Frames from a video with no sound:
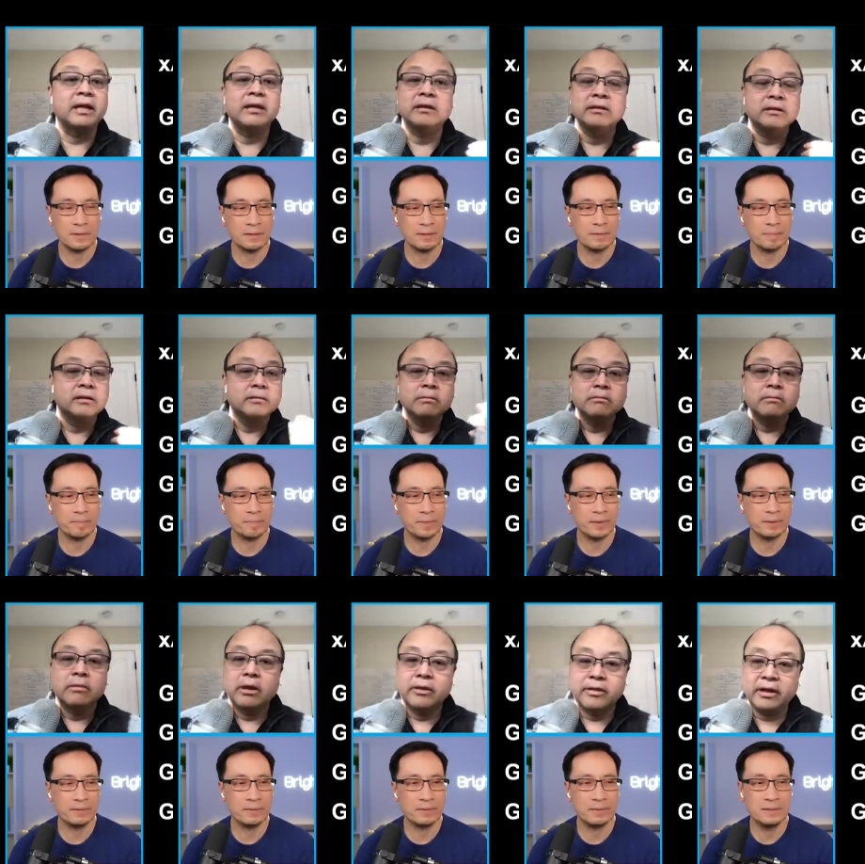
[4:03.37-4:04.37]
Speaker 1: said,
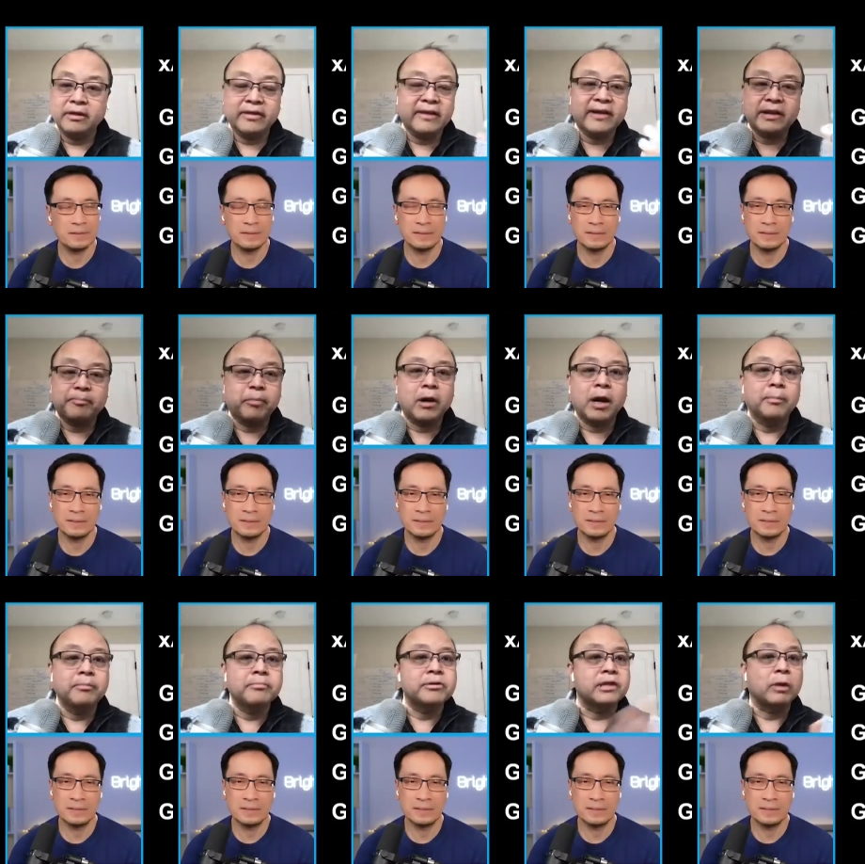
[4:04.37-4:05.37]
you know, they've had
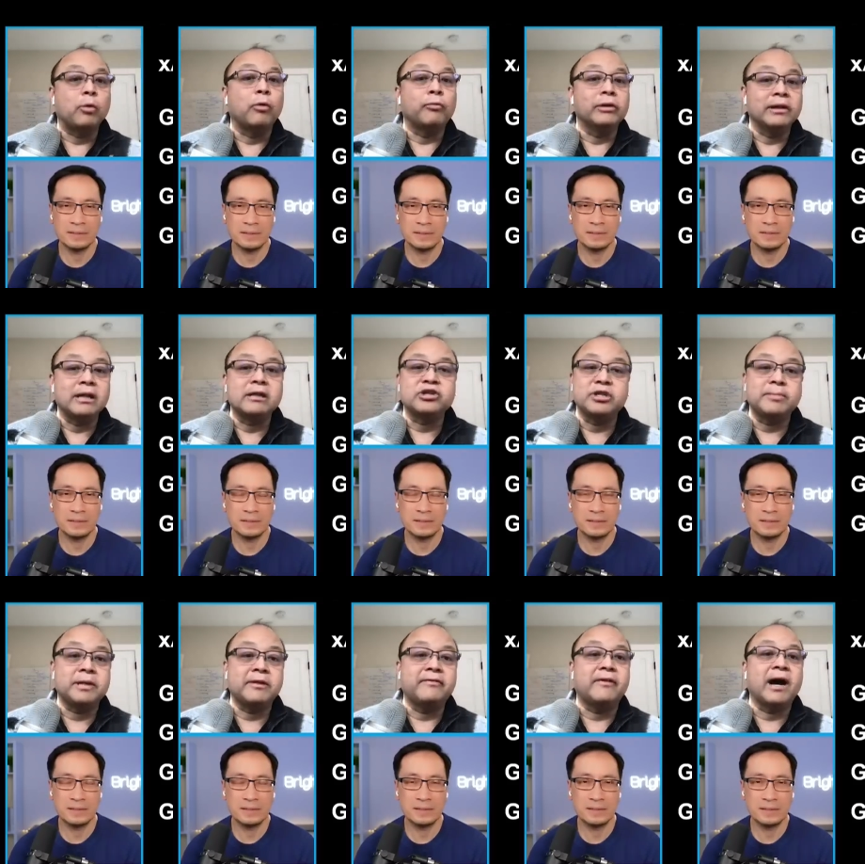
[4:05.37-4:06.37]
problems. They won't release
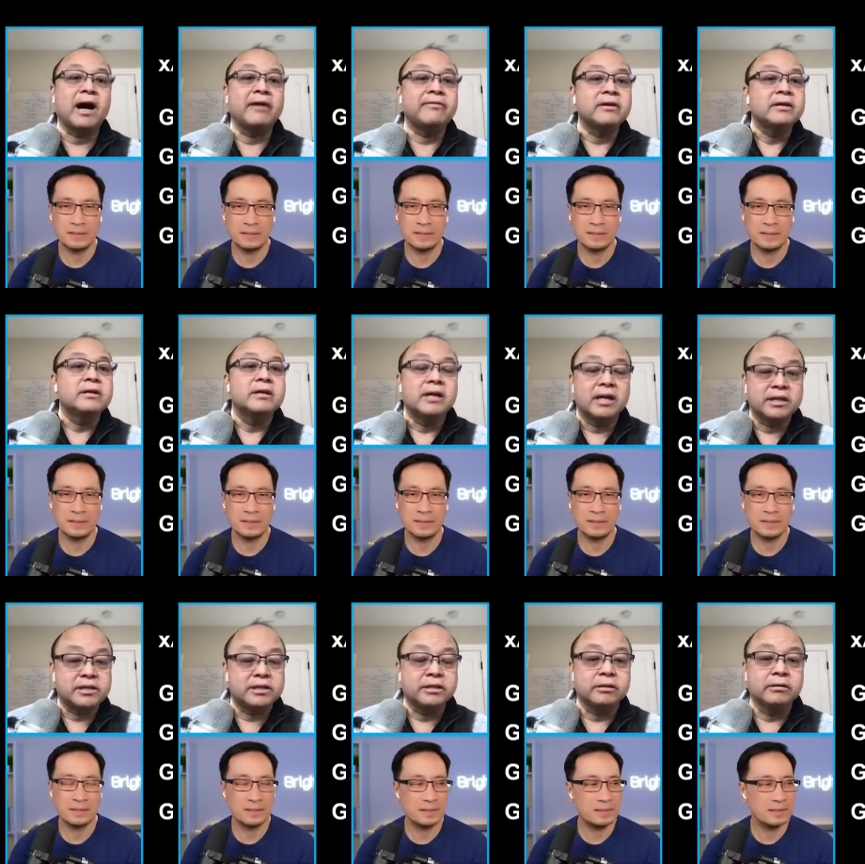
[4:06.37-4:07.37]
GPT-5
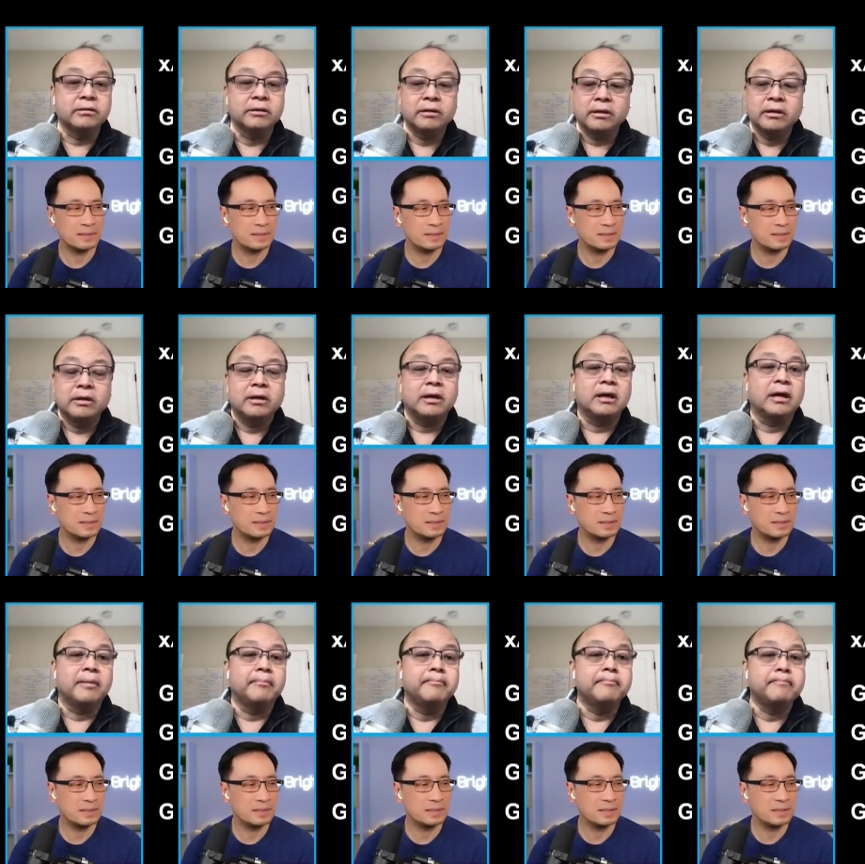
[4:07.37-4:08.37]
until
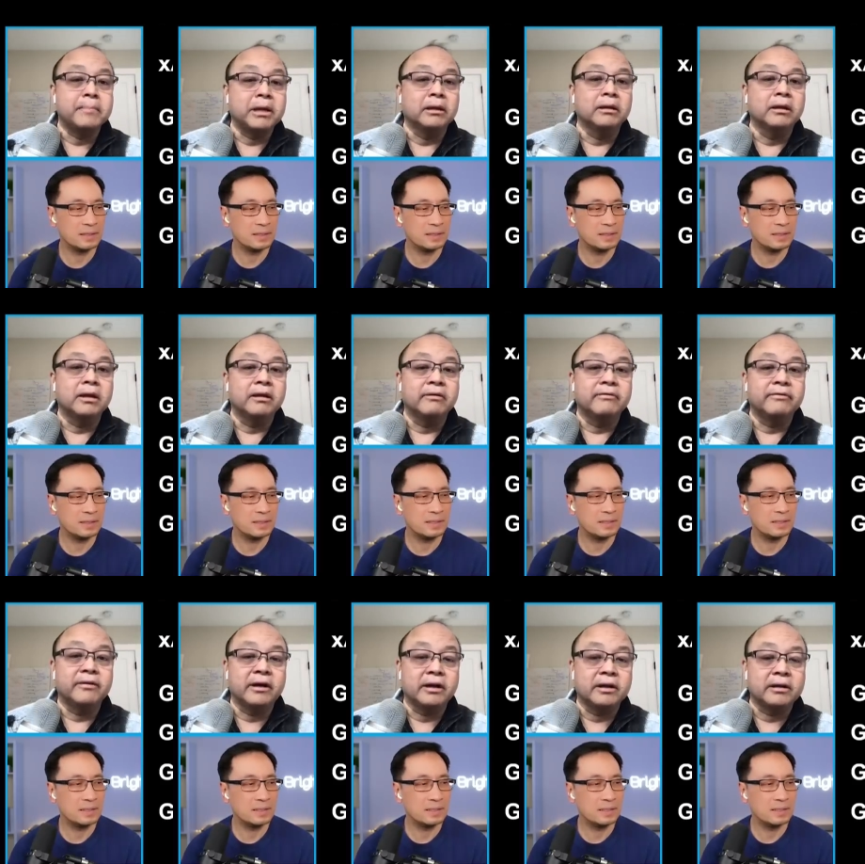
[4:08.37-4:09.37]
um, middle
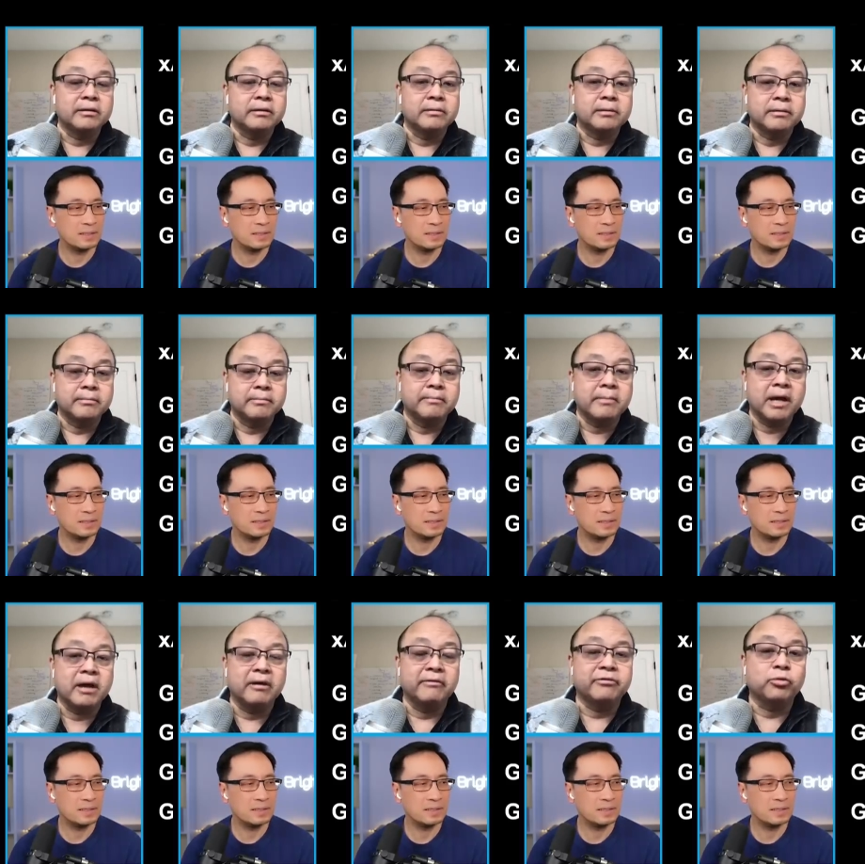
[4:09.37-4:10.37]
of uh,
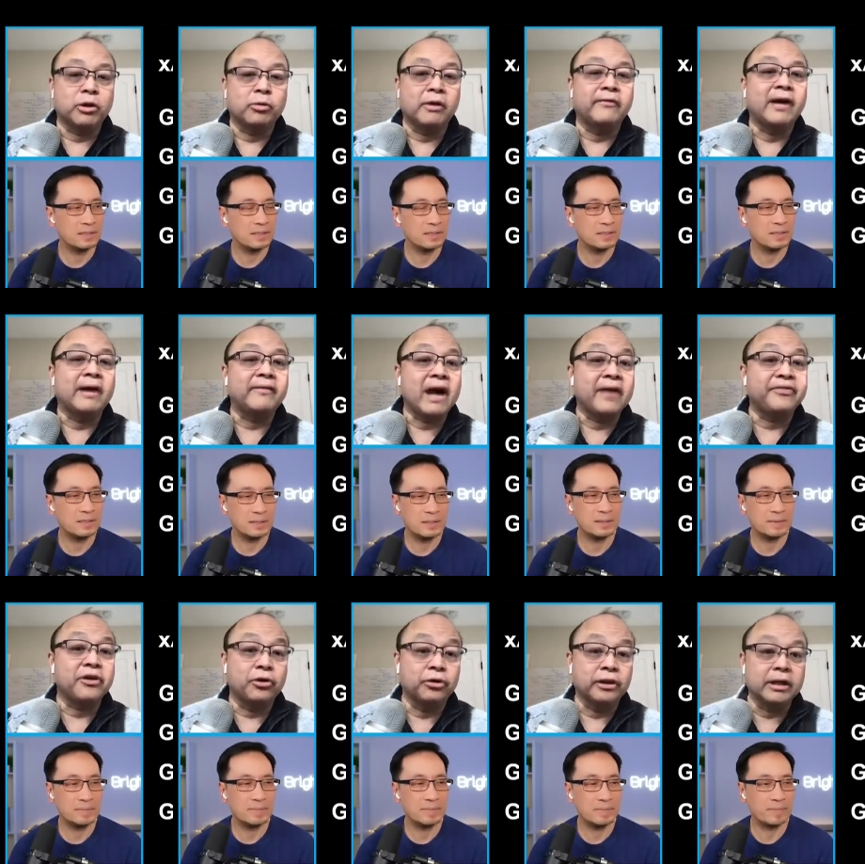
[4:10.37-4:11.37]
of 2025 at
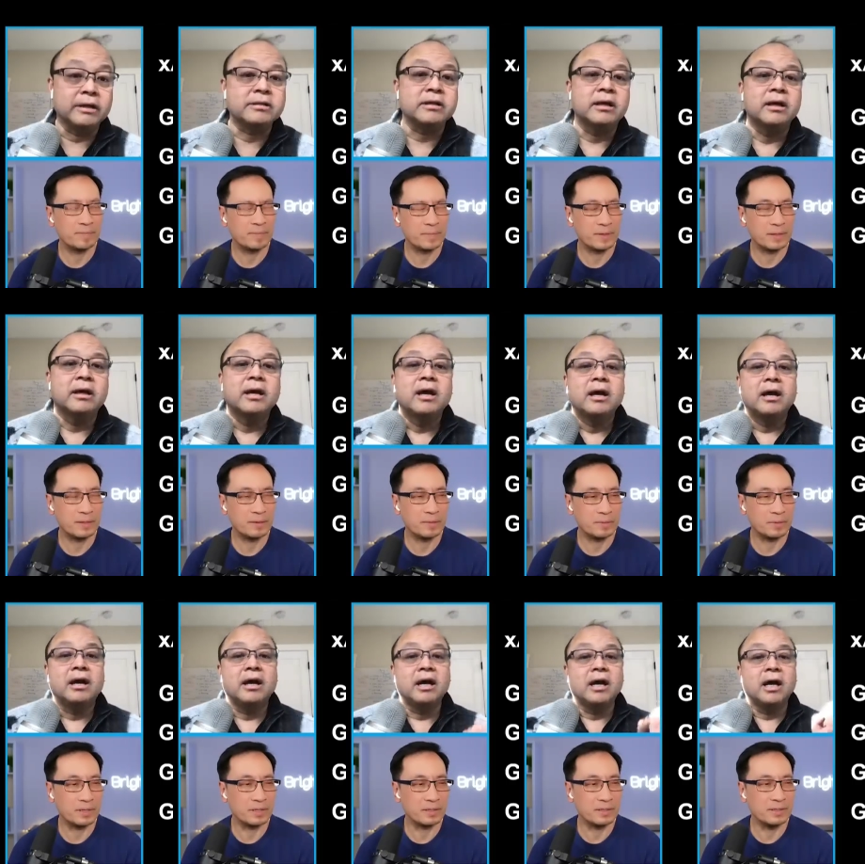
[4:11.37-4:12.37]
the earliest.
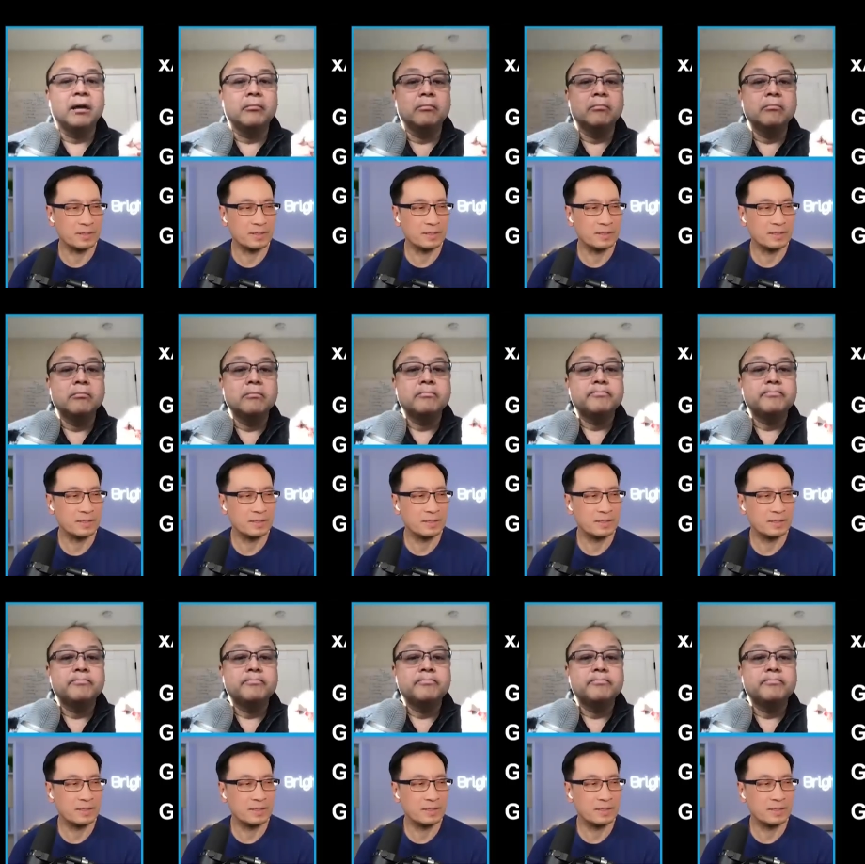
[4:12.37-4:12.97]
Right. Um,